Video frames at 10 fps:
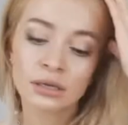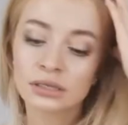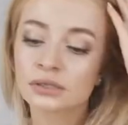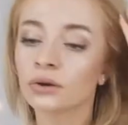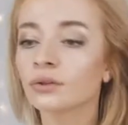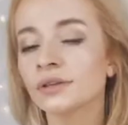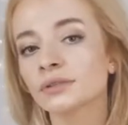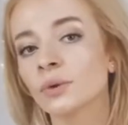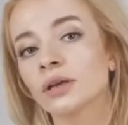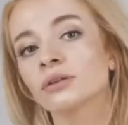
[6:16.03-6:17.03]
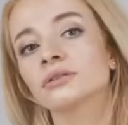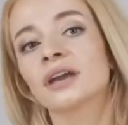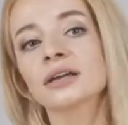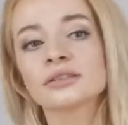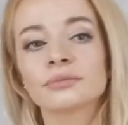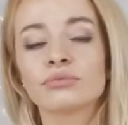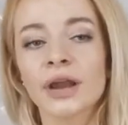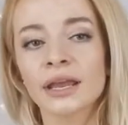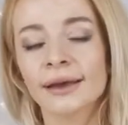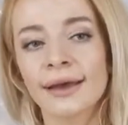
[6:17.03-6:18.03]
so this way you'll not
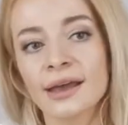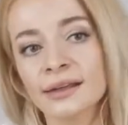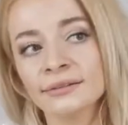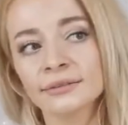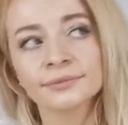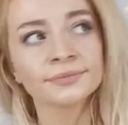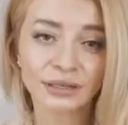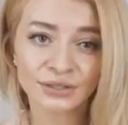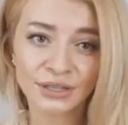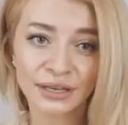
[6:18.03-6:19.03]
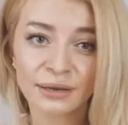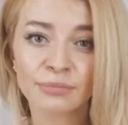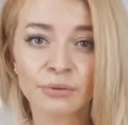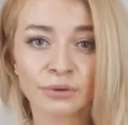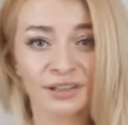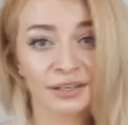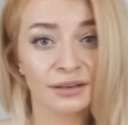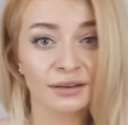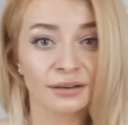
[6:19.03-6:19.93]
break and take properly